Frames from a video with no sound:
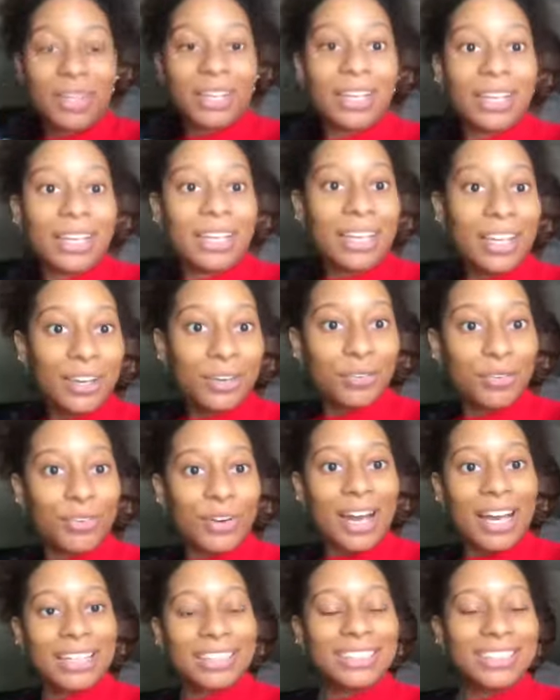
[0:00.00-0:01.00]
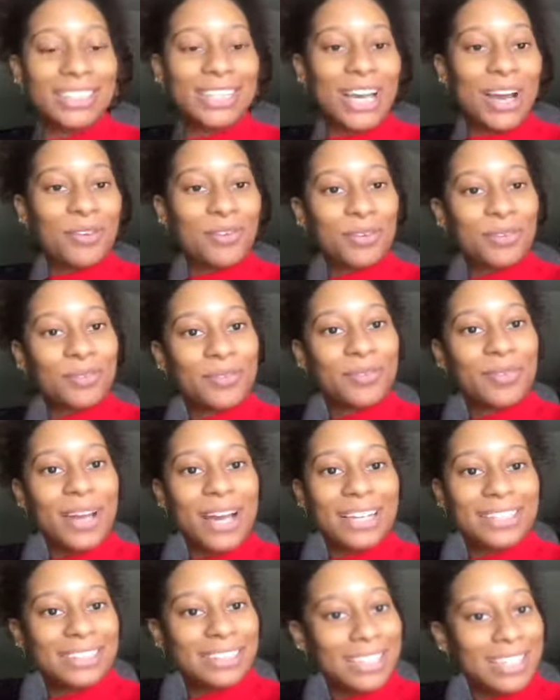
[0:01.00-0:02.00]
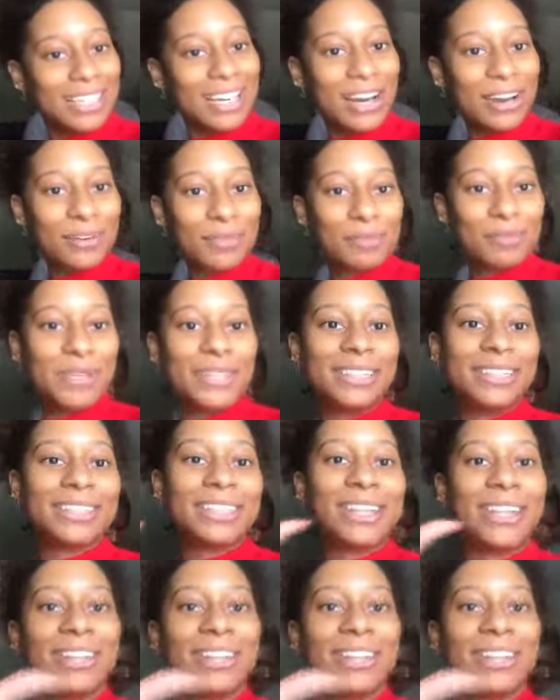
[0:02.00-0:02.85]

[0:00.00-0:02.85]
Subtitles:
we leave, I see y'all. Peace,